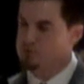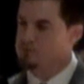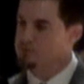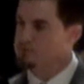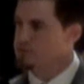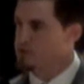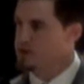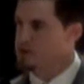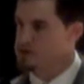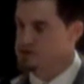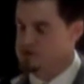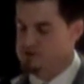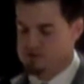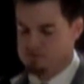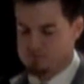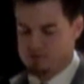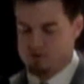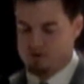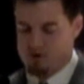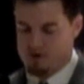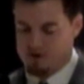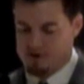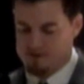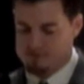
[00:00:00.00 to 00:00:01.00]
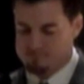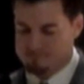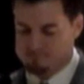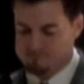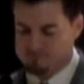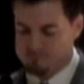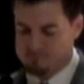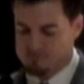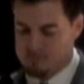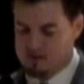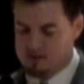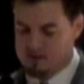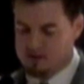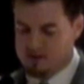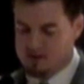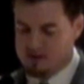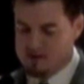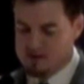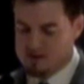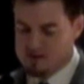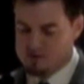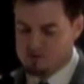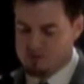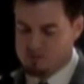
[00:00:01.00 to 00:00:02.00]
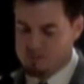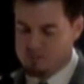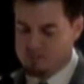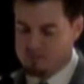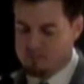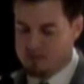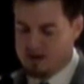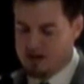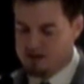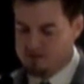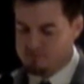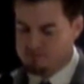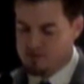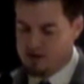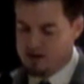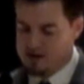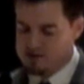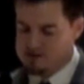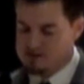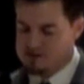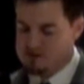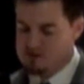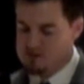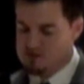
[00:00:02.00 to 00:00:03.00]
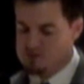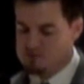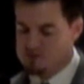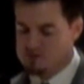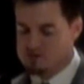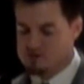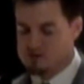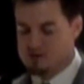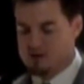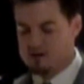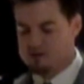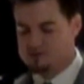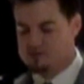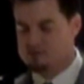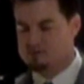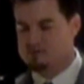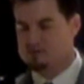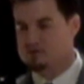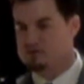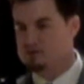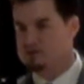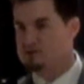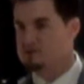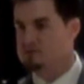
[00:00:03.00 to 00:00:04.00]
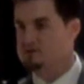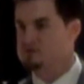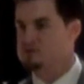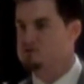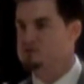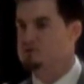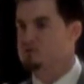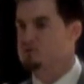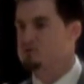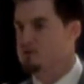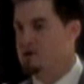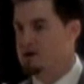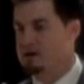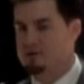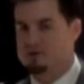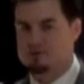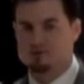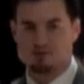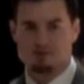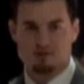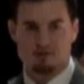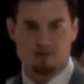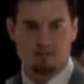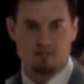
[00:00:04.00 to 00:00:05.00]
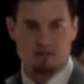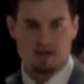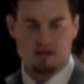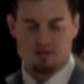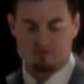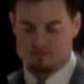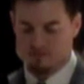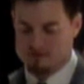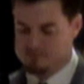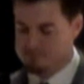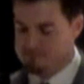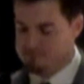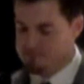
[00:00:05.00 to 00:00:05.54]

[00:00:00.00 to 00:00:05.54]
reflection of your heart. So my advice to you is not to look to the right or to the left,